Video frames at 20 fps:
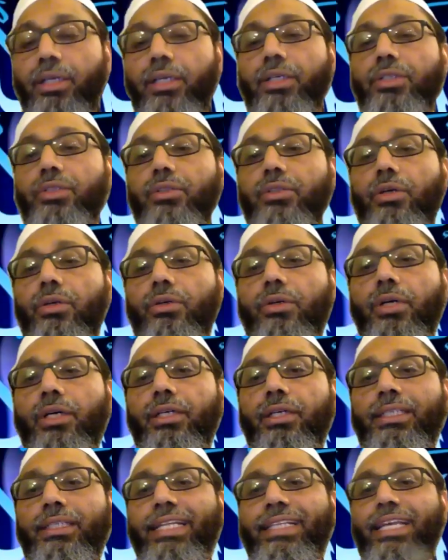
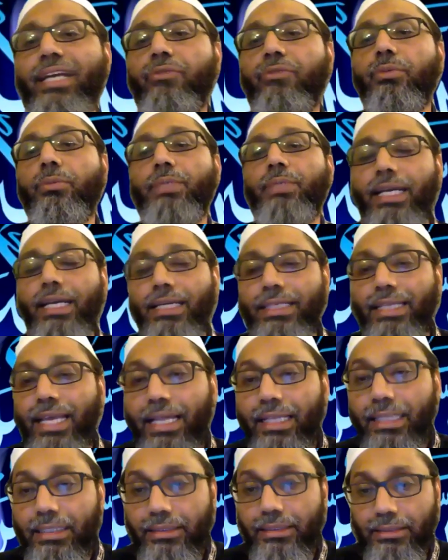So that would be the
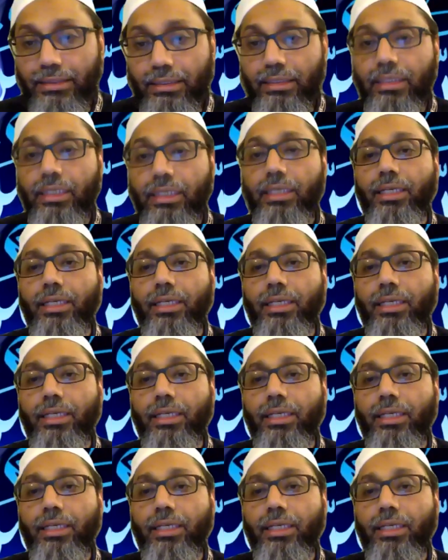analogy